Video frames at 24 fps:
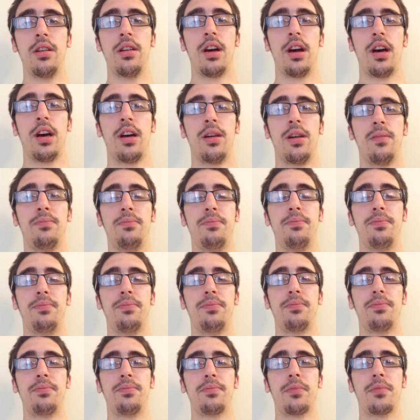
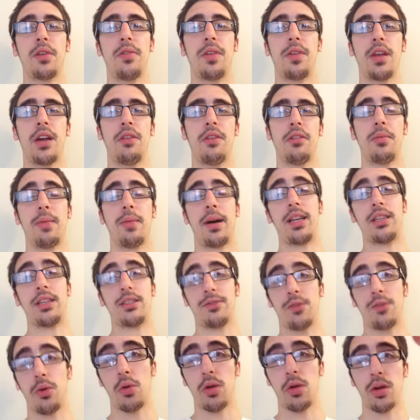if they cover the
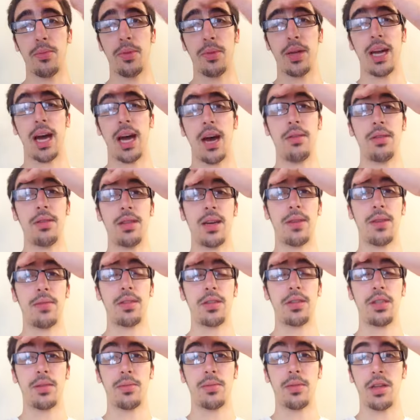-4, but I would
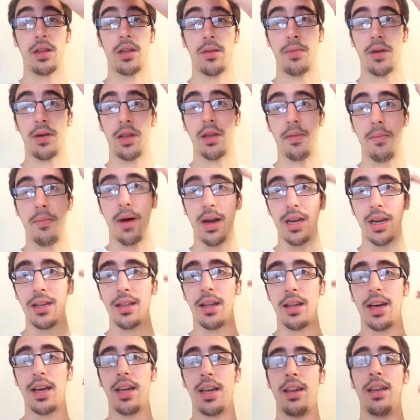definitely jump on them on the money
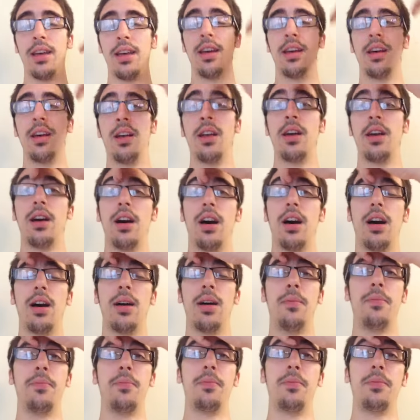line.
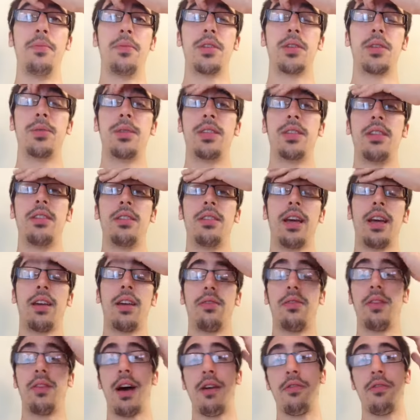Specific like
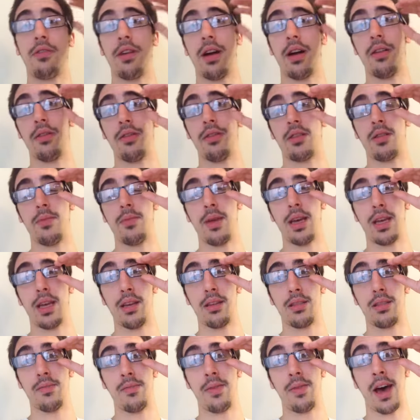for, to make
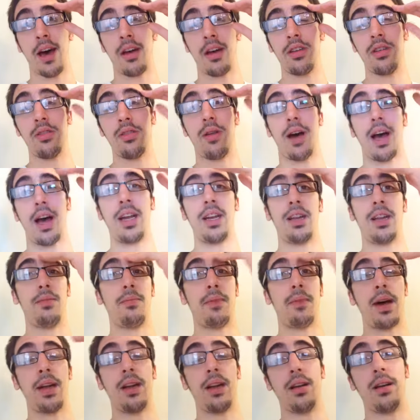it some value, I did
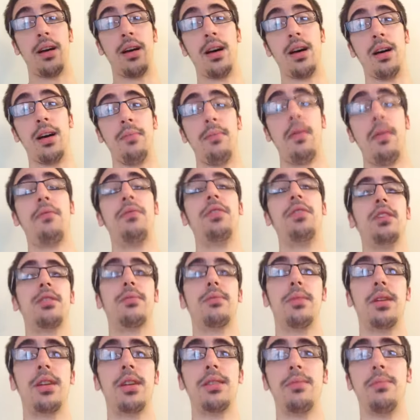mine
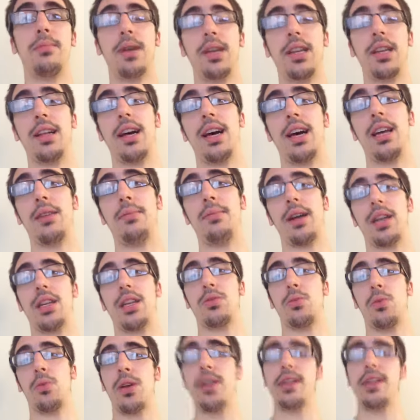Memphis money line
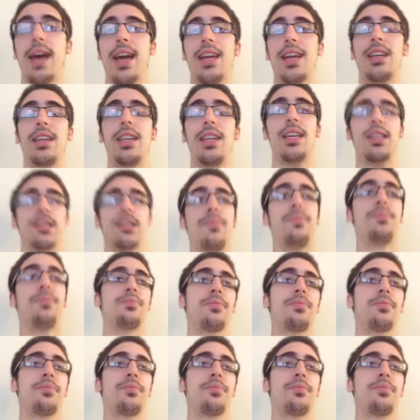-190,